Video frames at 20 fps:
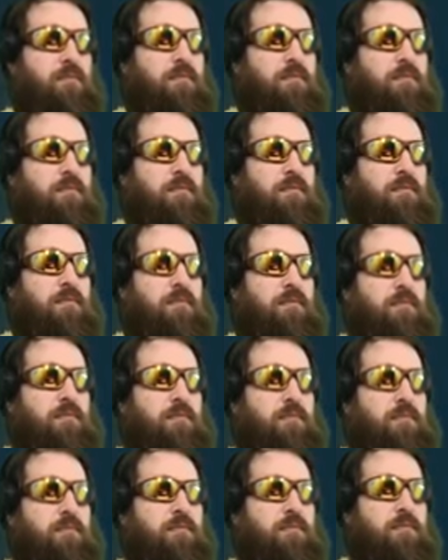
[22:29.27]

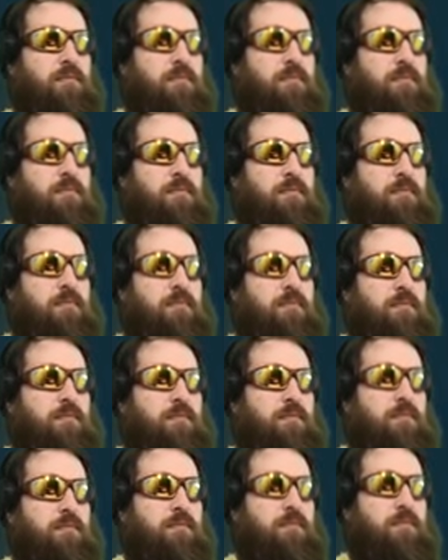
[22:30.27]

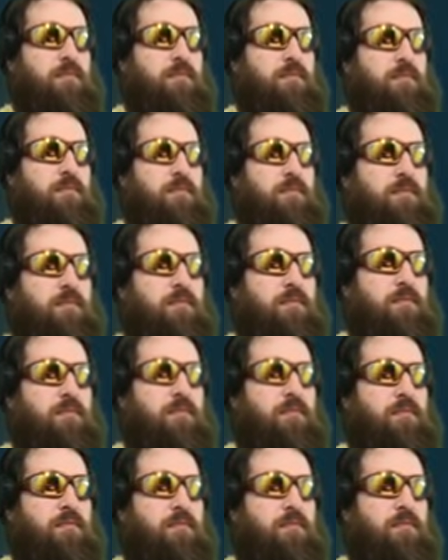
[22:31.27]

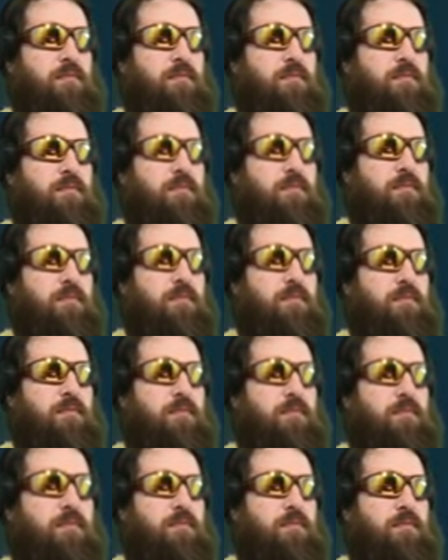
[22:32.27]

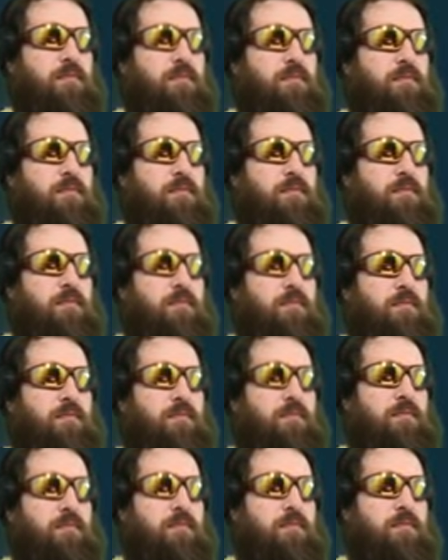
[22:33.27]

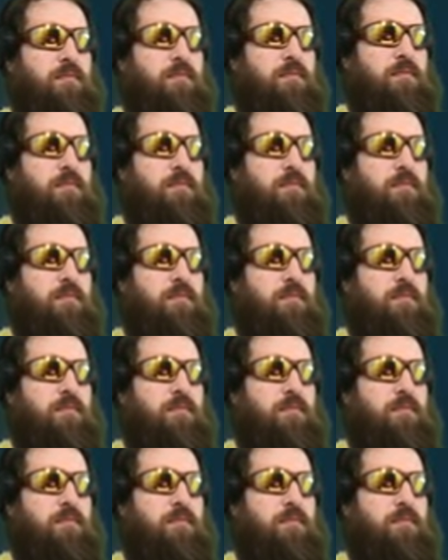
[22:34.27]
The person shown says nothing.